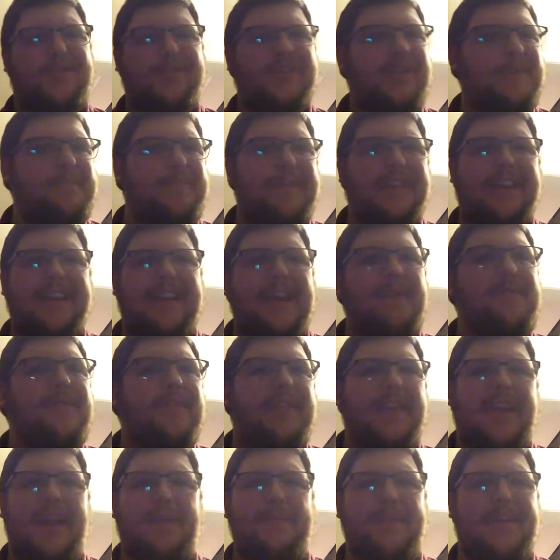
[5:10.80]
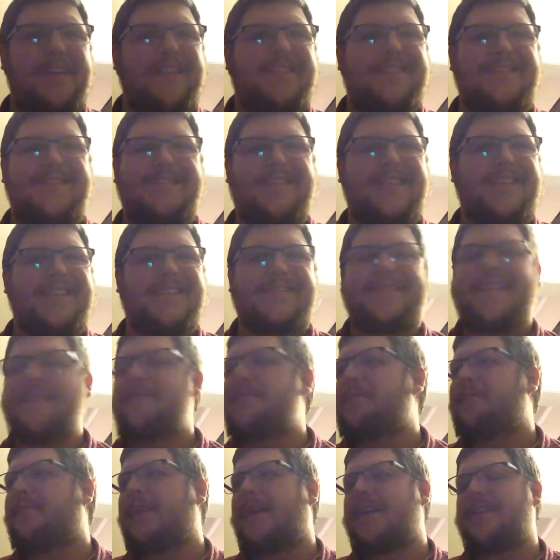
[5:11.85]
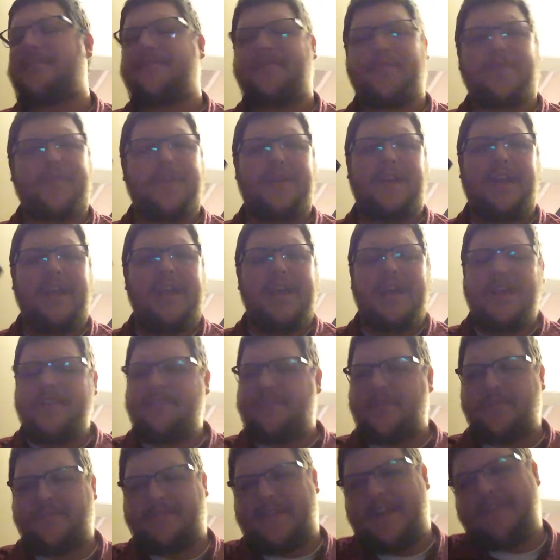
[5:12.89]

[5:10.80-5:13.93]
shipping and everything, I paid $6-7 for it. So it was